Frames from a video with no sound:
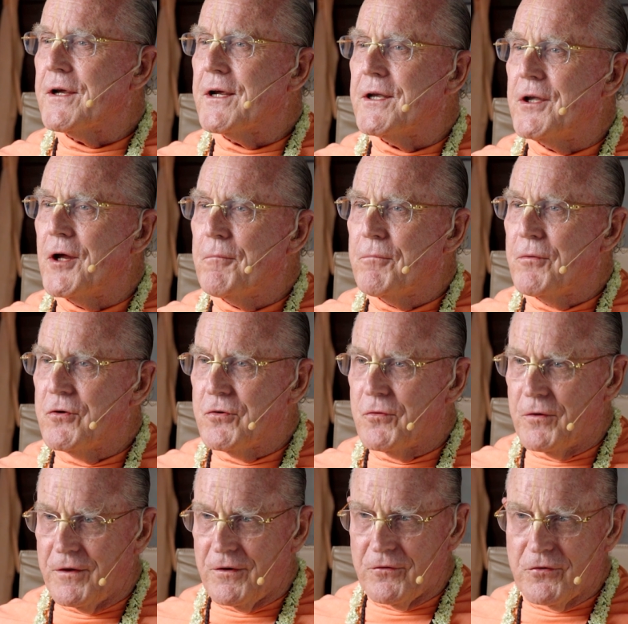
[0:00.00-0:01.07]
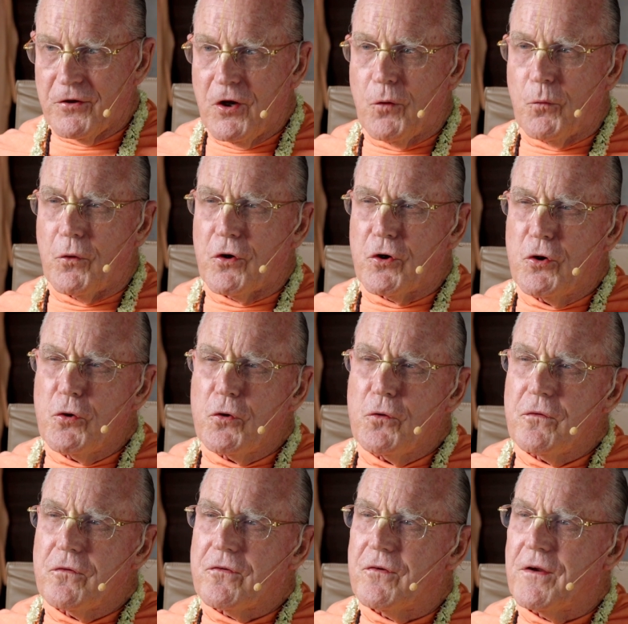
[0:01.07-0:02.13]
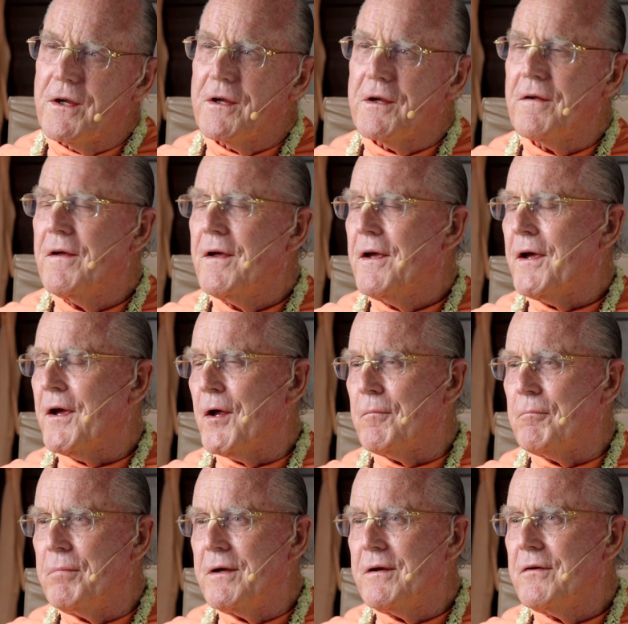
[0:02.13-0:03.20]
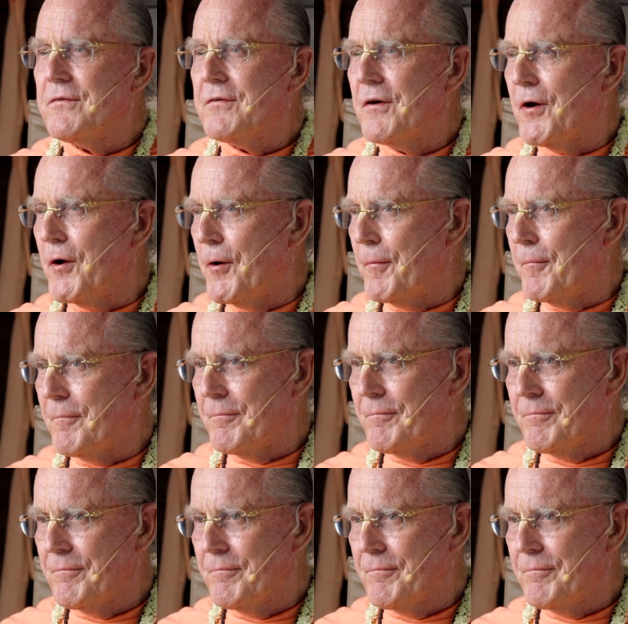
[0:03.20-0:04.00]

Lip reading: Kadamba trees, where cuckoos sing and bees hum.